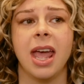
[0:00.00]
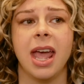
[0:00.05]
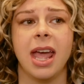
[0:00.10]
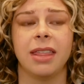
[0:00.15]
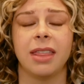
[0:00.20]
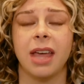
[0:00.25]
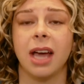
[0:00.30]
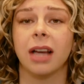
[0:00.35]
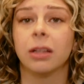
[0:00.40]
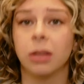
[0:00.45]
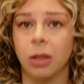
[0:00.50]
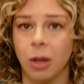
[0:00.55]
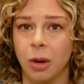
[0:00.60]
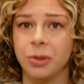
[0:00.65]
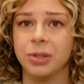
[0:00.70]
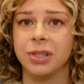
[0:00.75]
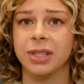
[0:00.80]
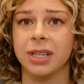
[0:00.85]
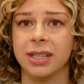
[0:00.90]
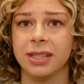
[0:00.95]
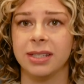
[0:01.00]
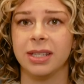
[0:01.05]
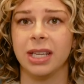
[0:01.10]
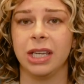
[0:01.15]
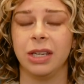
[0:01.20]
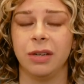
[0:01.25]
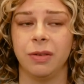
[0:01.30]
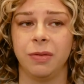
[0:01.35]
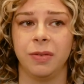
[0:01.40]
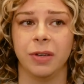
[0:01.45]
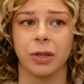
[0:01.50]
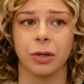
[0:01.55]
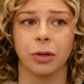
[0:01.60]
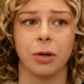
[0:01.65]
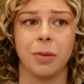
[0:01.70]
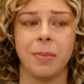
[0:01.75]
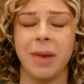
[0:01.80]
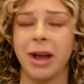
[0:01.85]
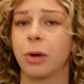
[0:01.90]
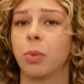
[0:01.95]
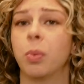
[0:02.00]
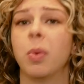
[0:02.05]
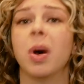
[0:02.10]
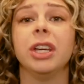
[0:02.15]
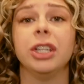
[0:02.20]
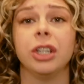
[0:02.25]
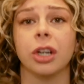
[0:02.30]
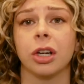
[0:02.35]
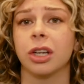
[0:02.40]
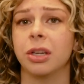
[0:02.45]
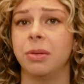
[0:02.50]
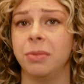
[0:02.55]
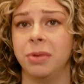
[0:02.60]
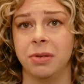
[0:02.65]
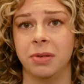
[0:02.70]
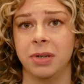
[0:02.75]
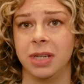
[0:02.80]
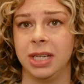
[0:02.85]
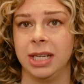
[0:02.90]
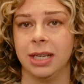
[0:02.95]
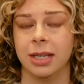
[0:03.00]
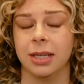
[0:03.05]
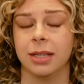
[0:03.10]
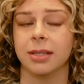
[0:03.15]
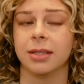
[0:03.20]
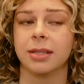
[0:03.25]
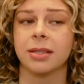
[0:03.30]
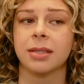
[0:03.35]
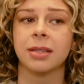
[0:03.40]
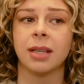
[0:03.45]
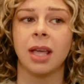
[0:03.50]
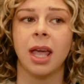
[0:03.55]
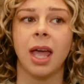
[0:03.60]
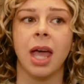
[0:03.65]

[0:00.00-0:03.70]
and that closeness that you feel no matter what your community is.